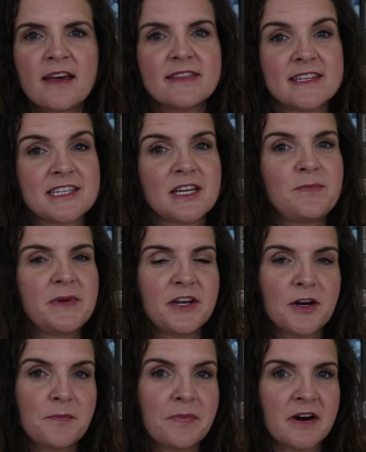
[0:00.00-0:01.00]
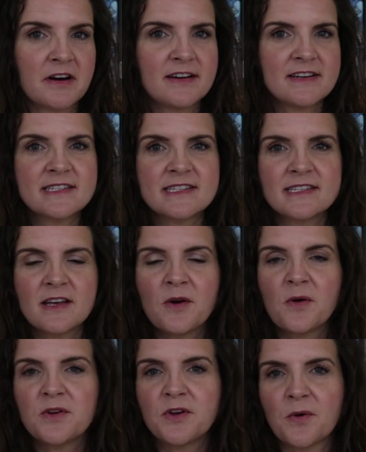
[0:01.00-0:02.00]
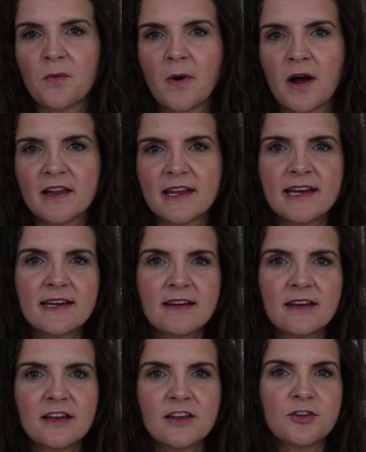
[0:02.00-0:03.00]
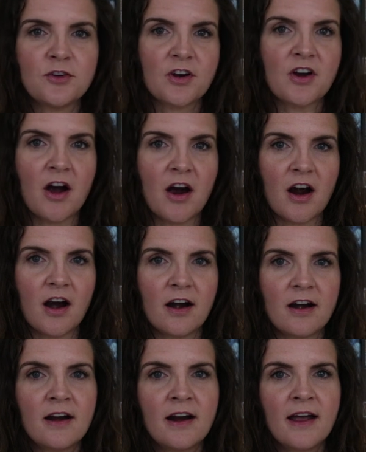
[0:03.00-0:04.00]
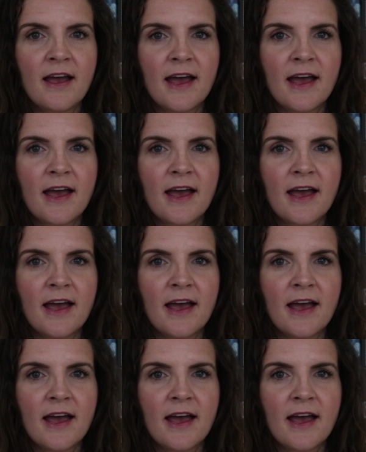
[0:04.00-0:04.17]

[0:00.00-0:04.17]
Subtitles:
This could be your purse, your wallet, your car,